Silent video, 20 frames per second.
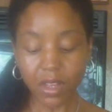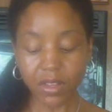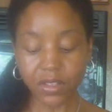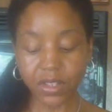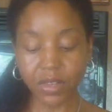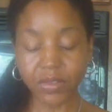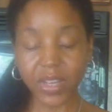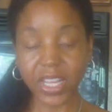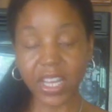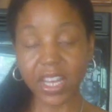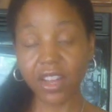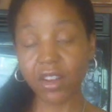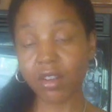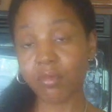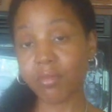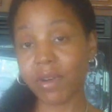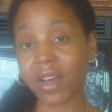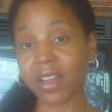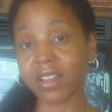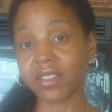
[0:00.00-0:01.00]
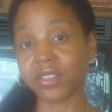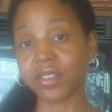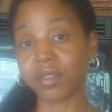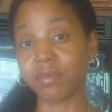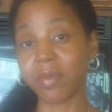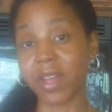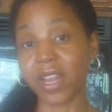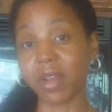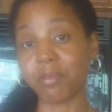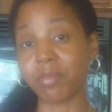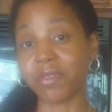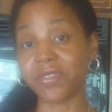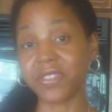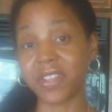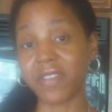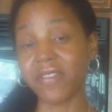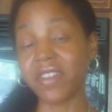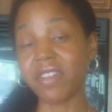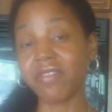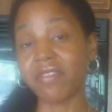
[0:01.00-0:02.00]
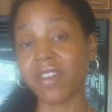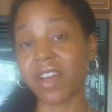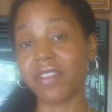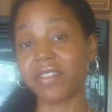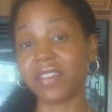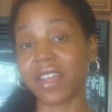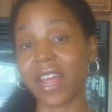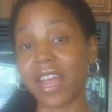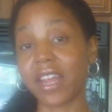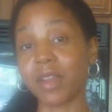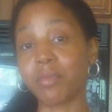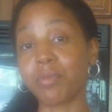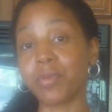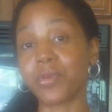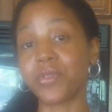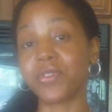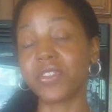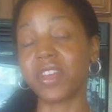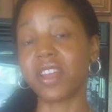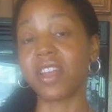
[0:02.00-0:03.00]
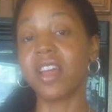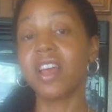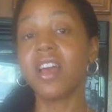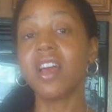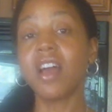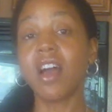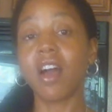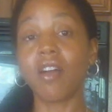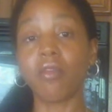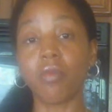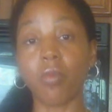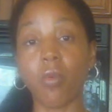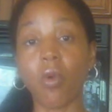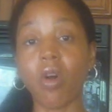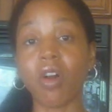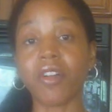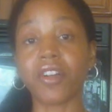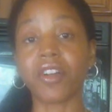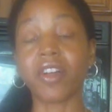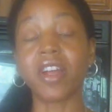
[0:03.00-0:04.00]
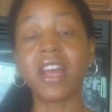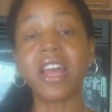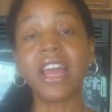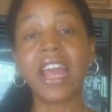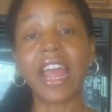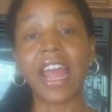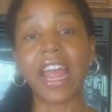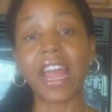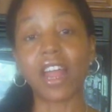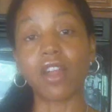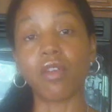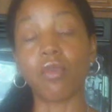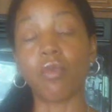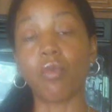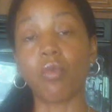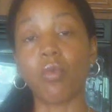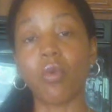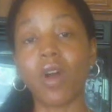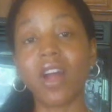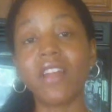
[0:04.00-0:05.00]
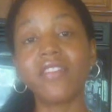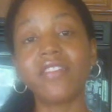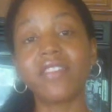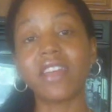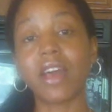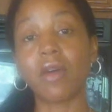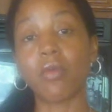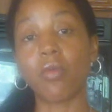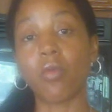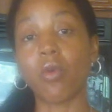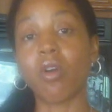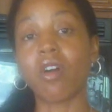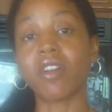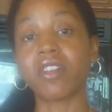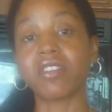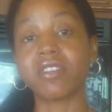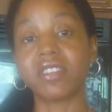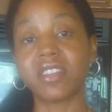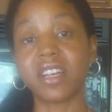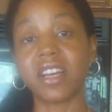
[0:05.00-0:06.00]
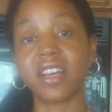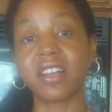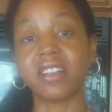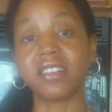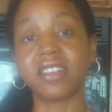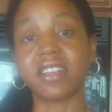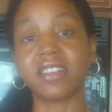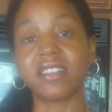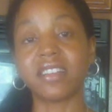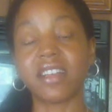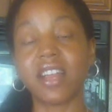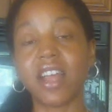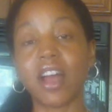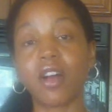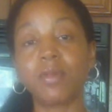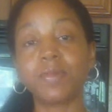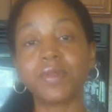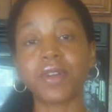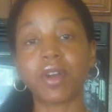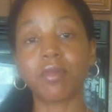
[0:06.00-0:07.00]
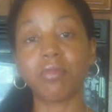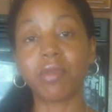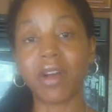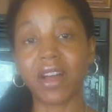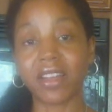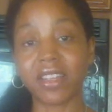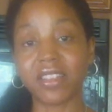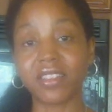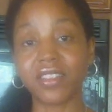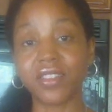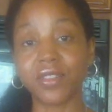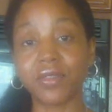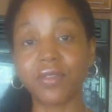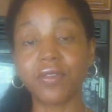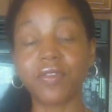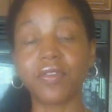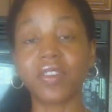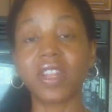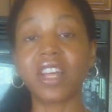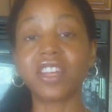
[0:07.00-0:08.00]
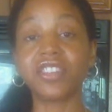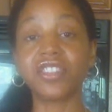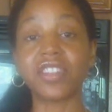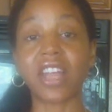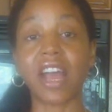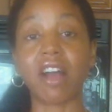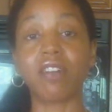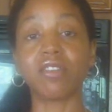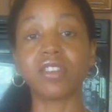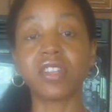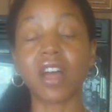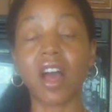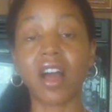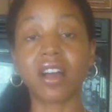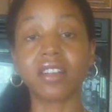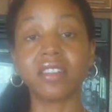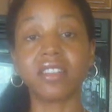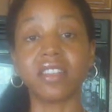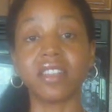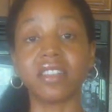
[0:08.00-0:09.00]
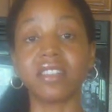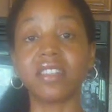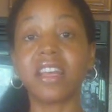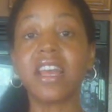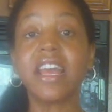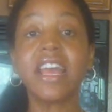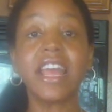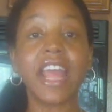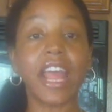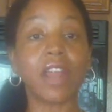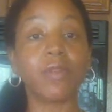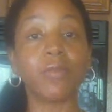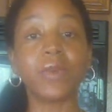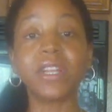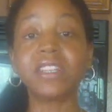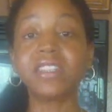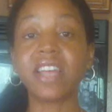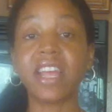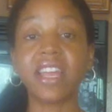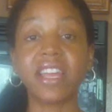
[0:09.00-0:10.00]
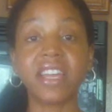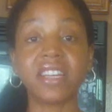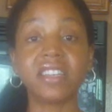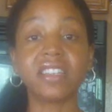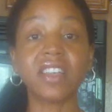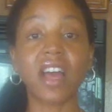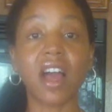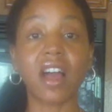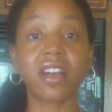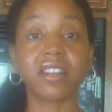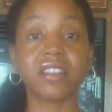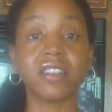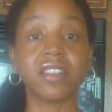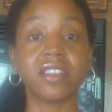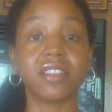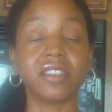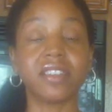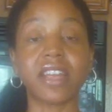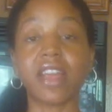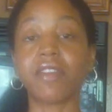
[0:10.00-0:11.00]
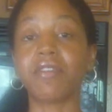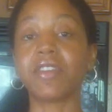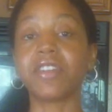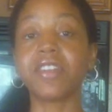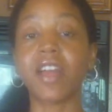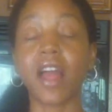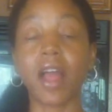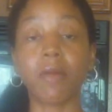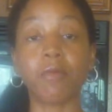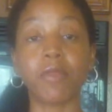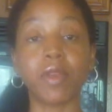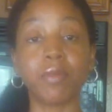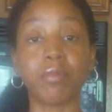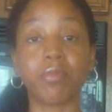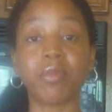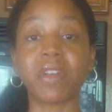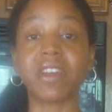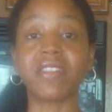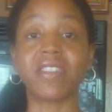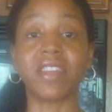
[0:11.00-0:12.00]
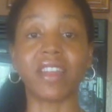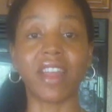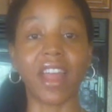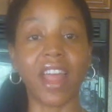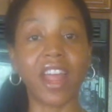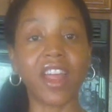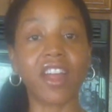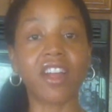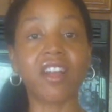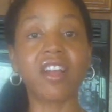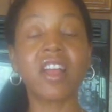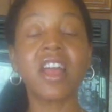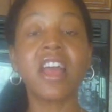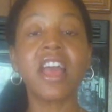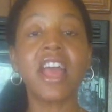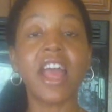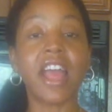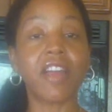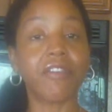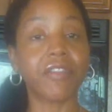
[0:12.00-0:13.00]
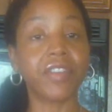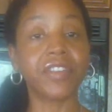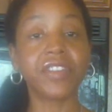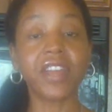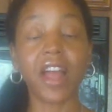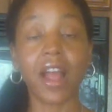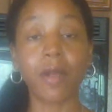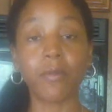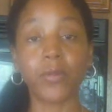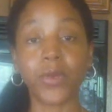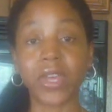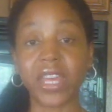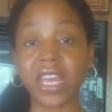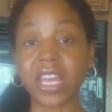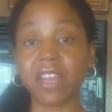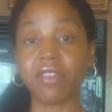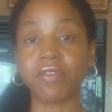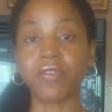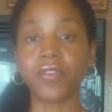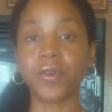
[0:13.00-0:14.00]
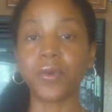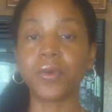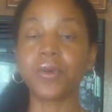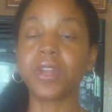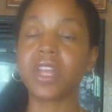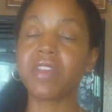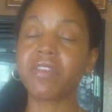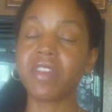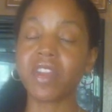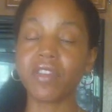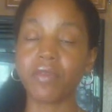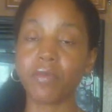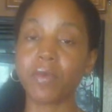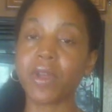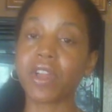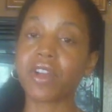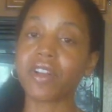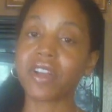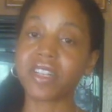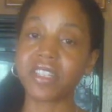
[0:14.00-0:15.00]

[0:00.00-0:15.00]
So again, our bodies are made up of 75 to 80% of water. And what that water does is it helps our bodies to flush out toxins. And we take in toxins every time we breathe in air, every time we eat food, even if we are